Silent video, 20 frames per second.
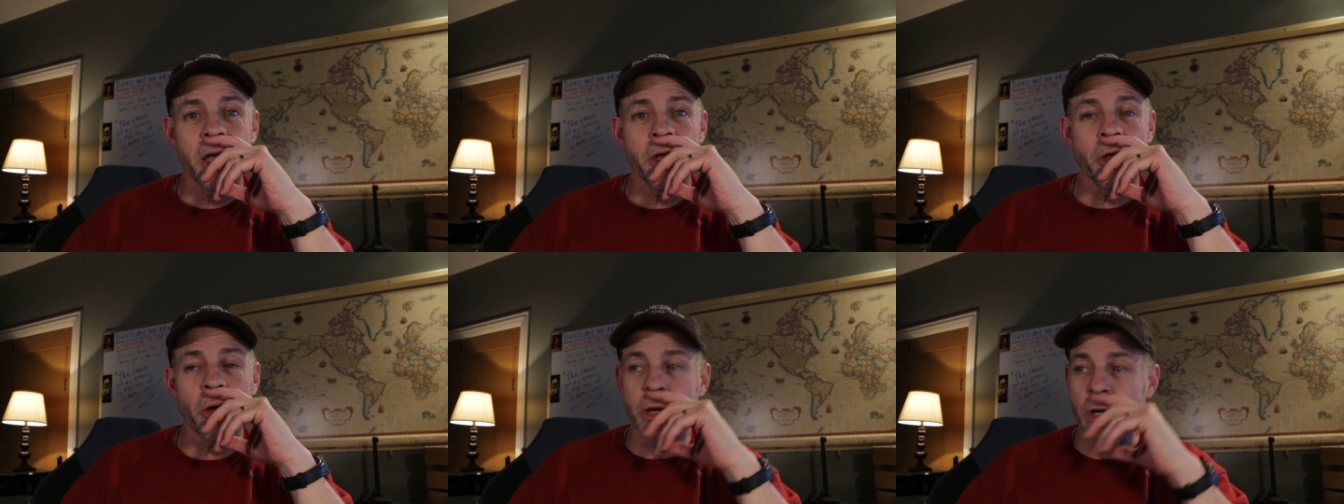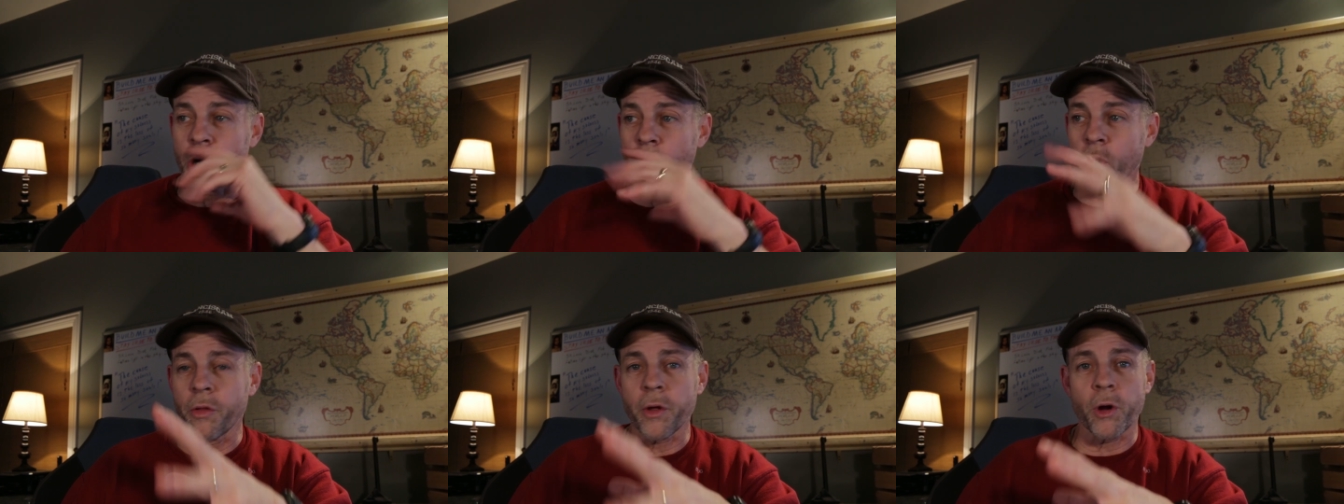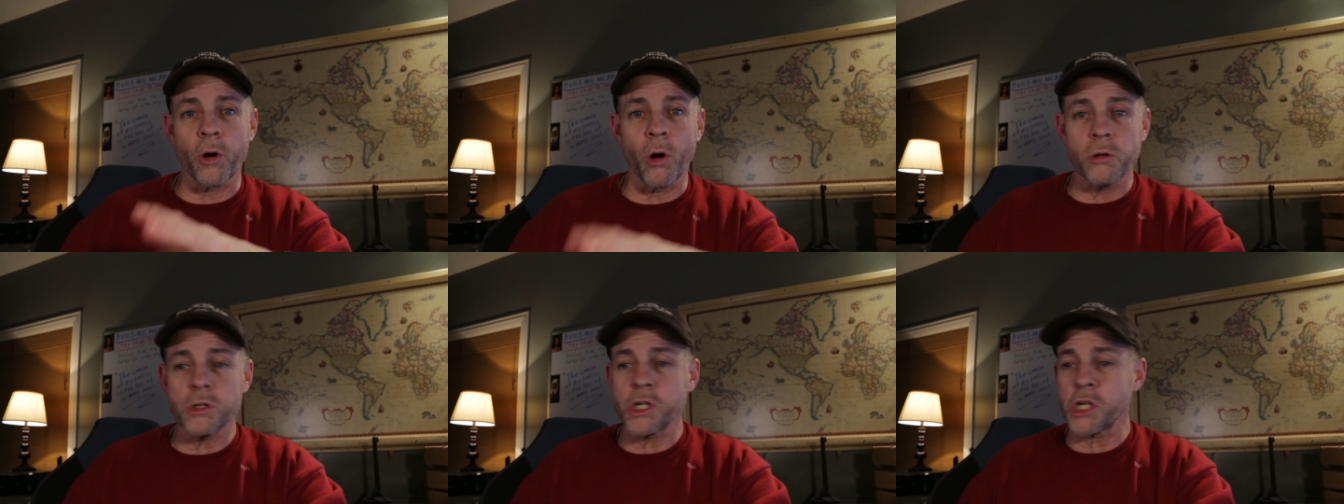You know, you're going to
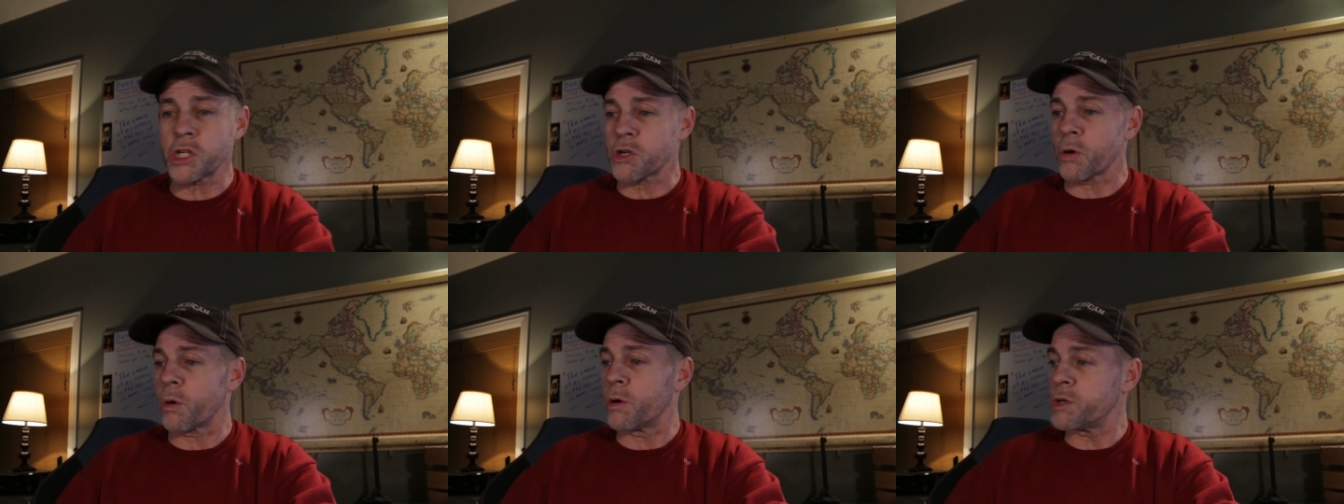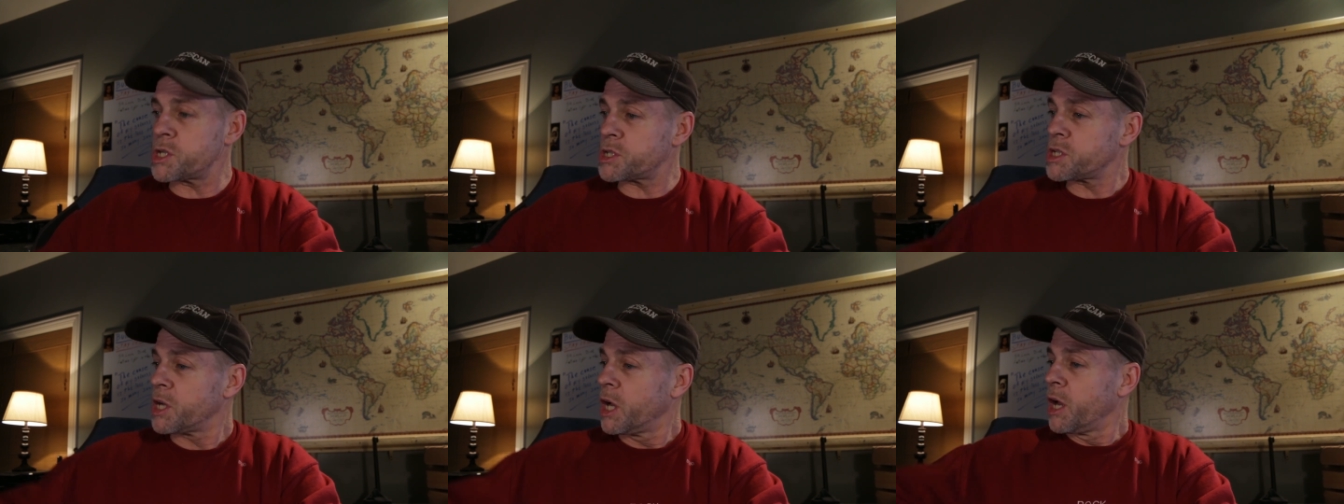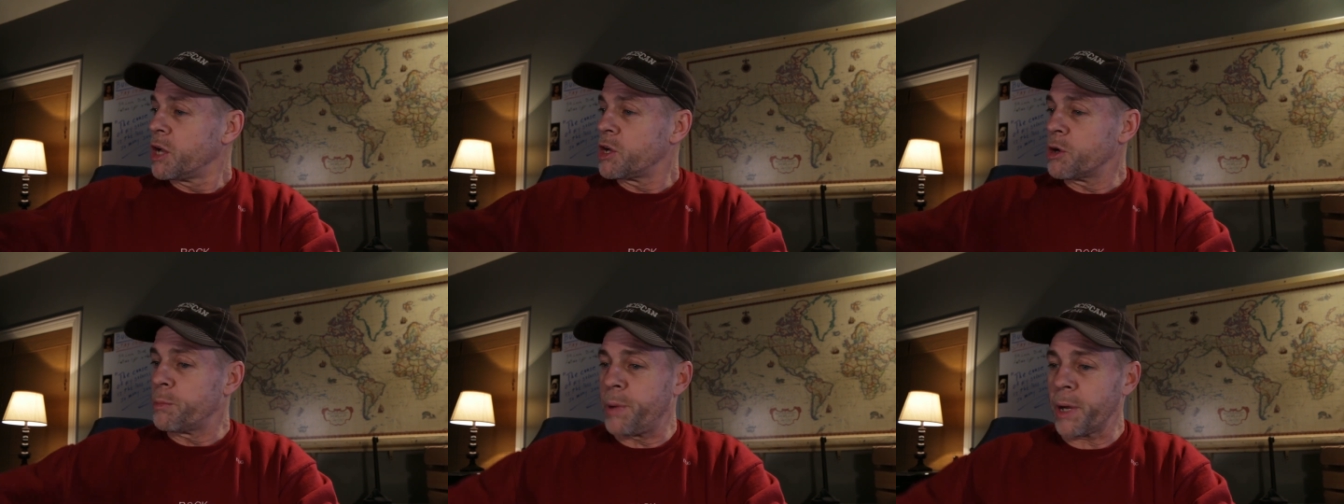the grocery store, just
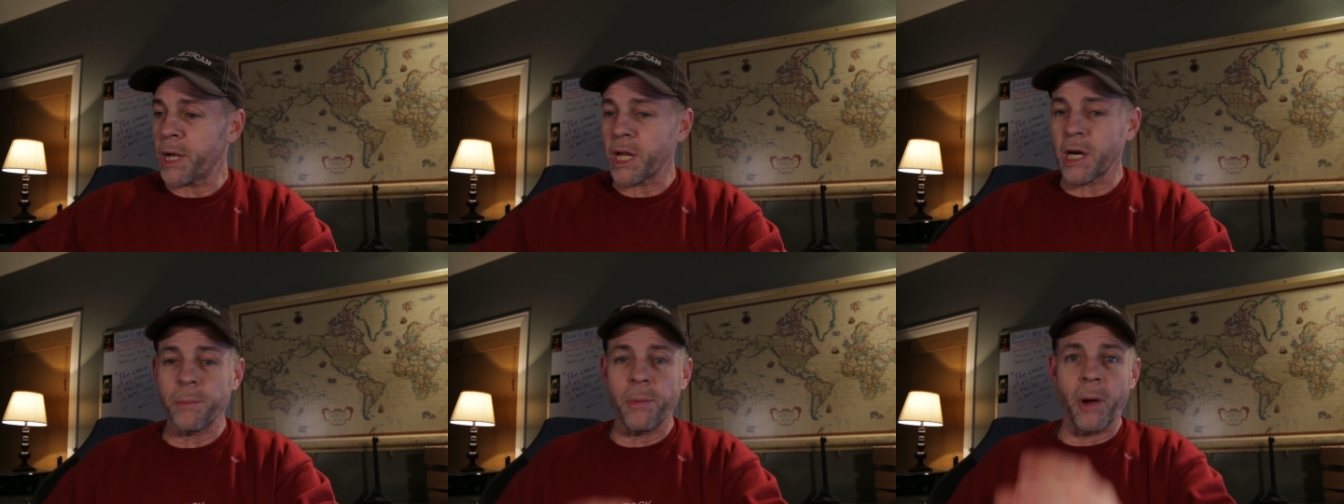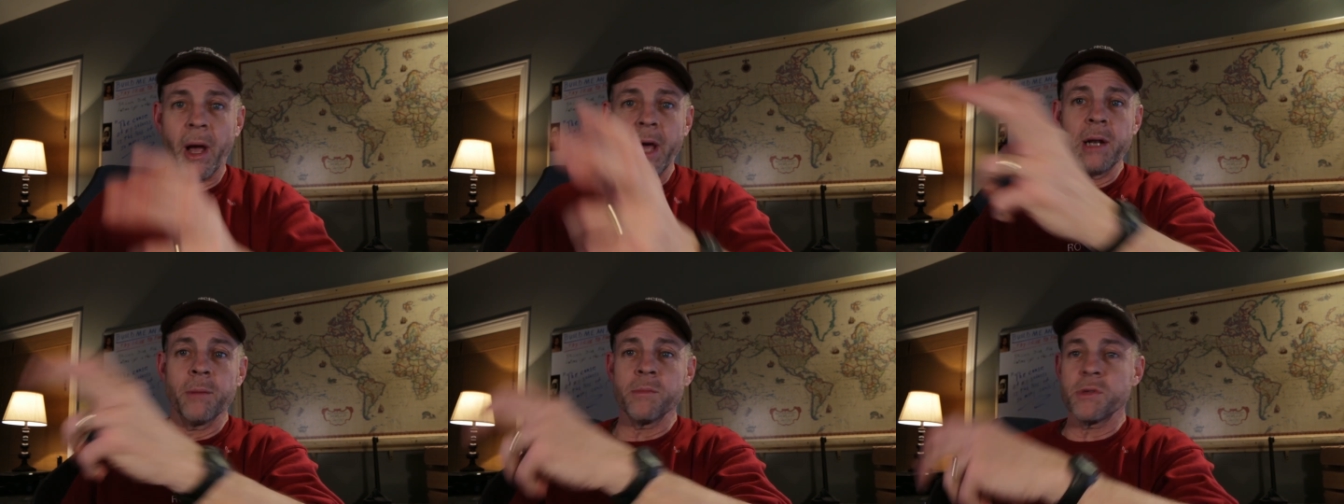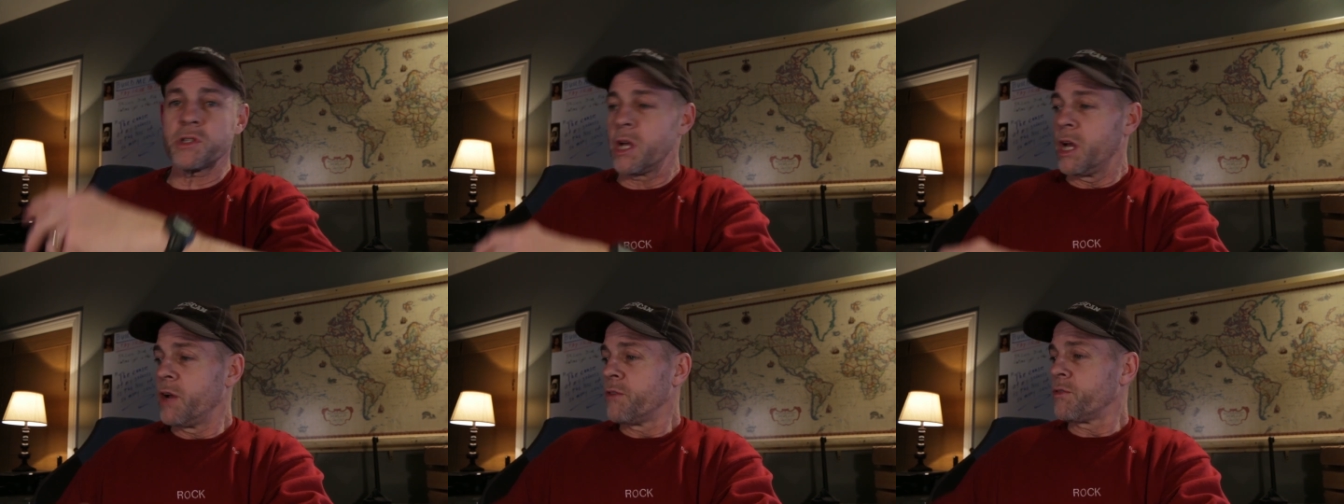you're picking up
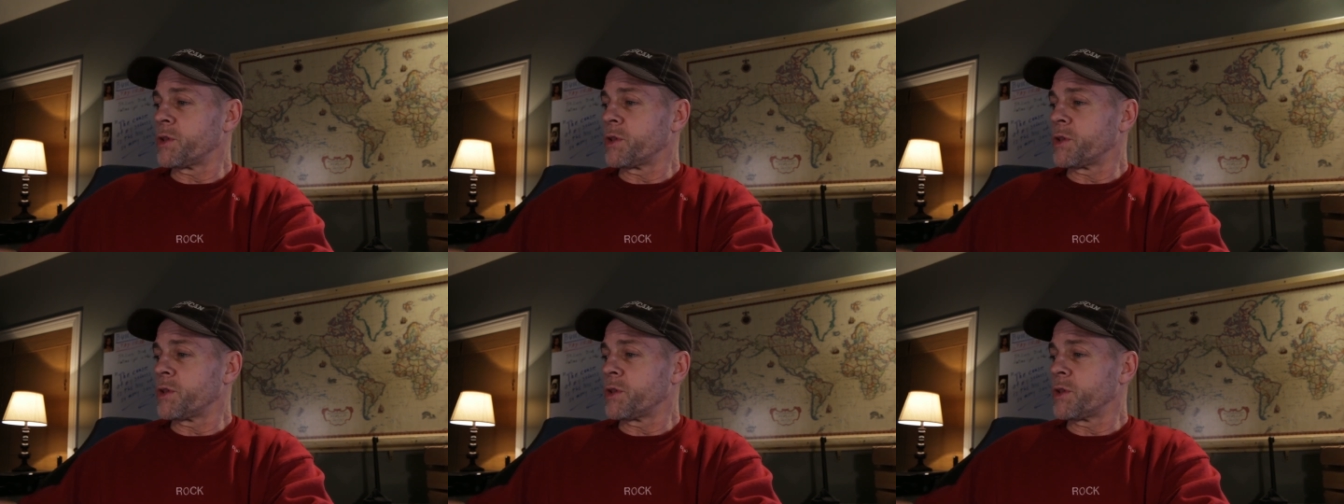items